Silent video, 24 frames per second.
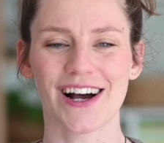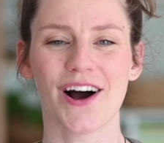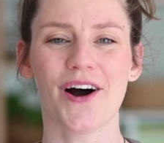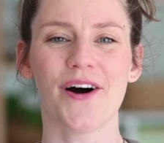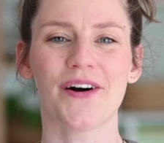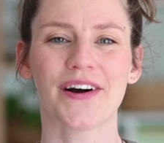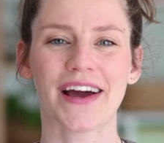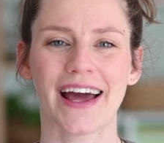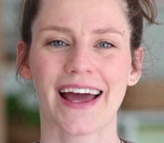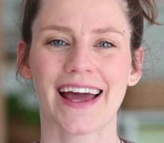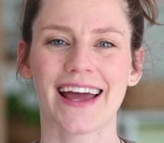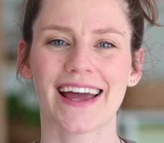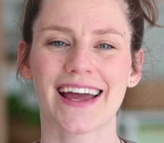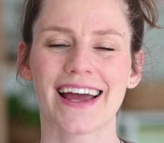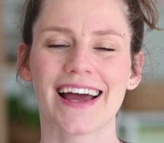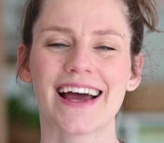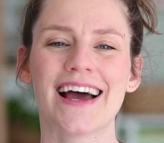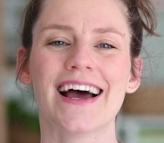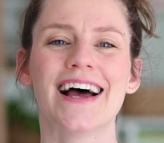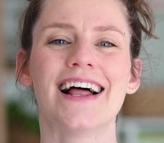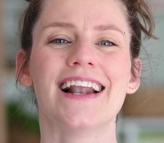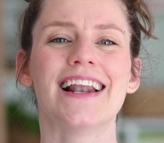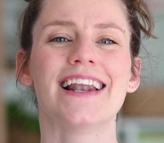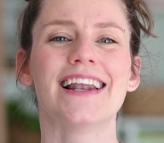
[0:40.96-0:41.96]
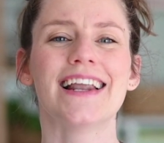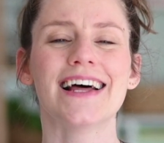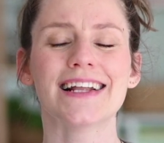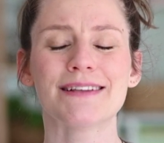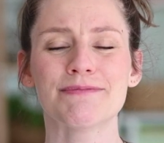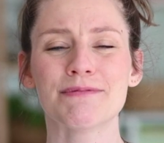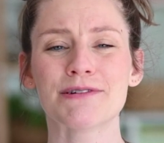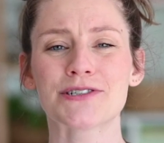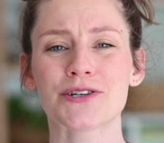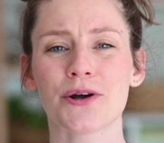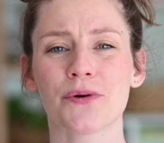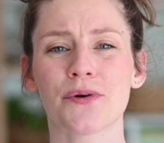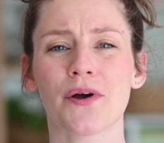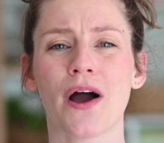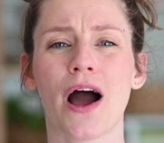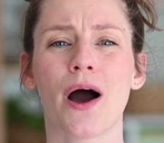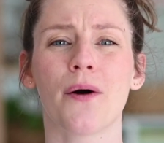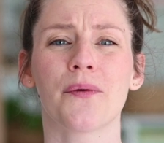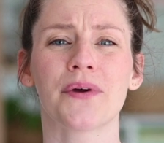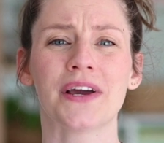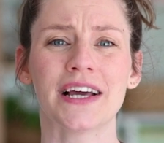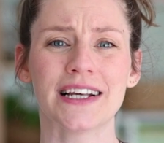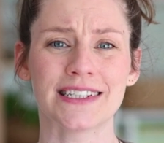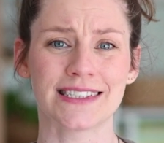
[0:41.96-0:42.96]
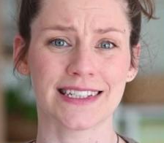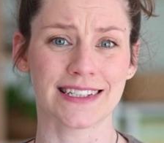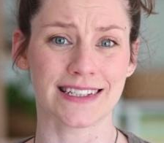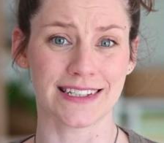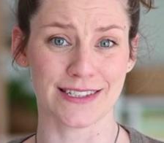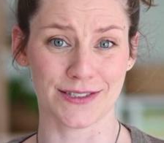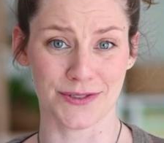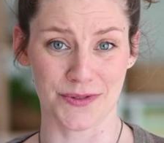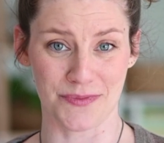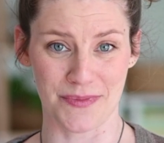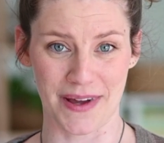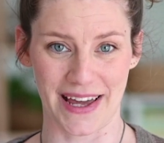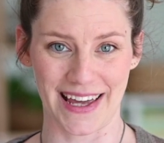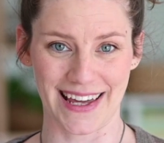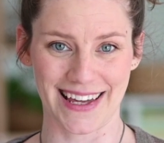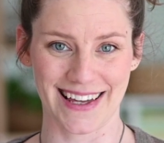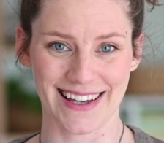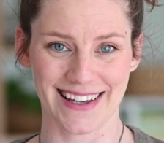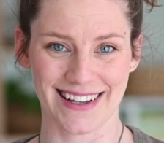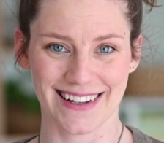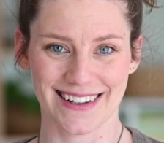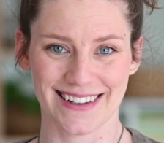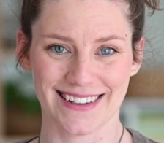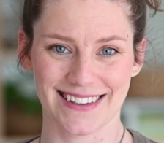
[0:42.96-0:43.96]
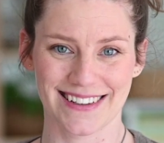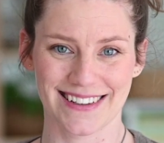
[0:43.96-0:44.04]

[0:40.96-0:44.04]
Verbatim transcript: Okay, let me show you how easy it is to make.